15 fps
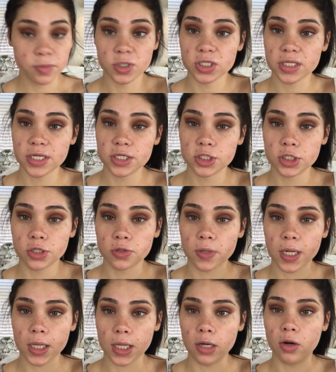I'm just gonna do
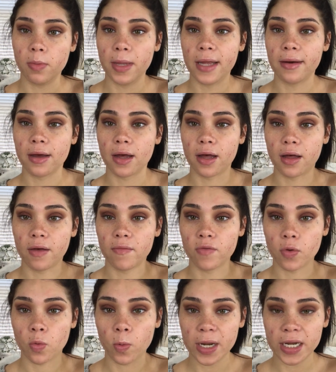a little bit of
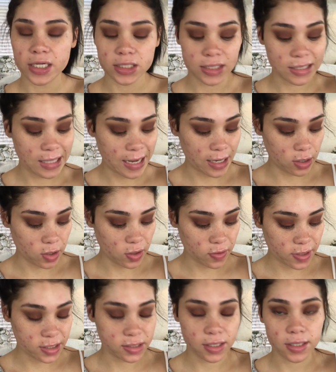winged liner.
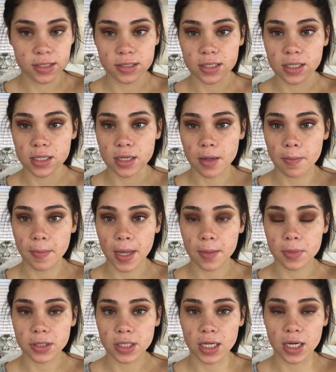This is the
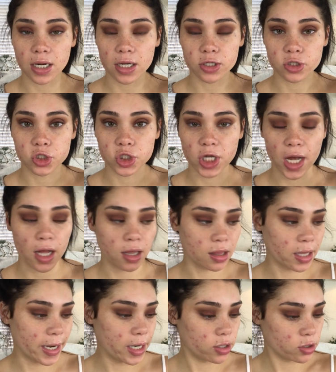Maybelline gel
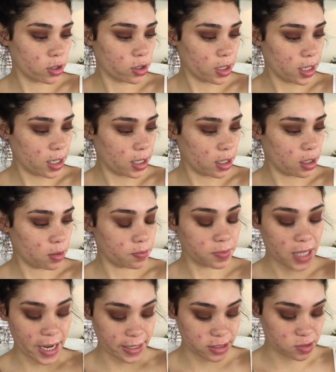liner in
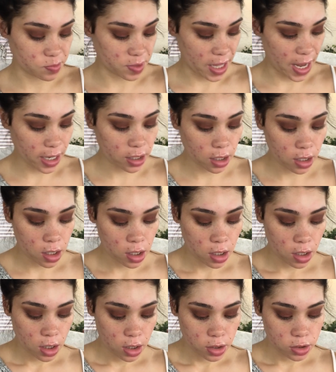Black is Black.
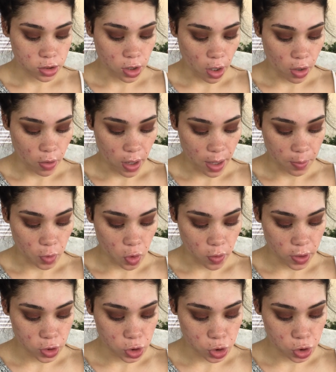So I'm
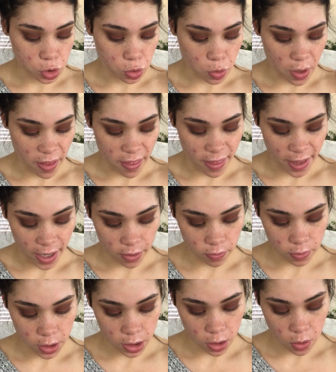going to do that
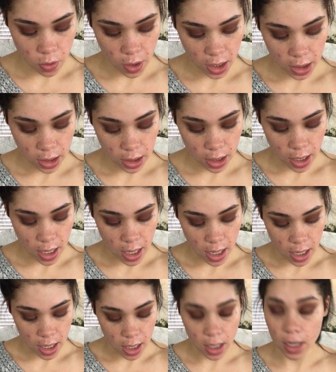really quick
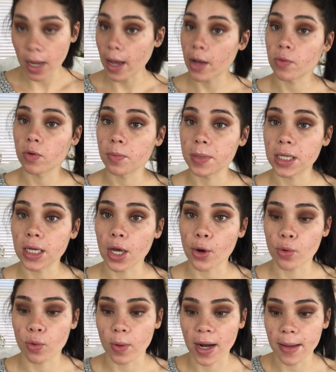and I will be
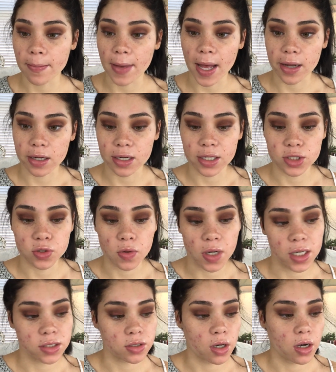right back because you
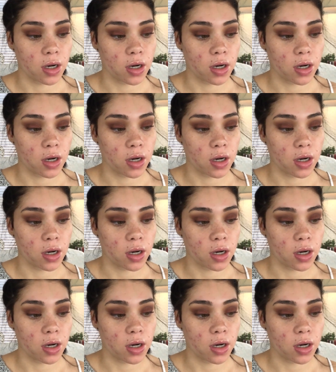guys,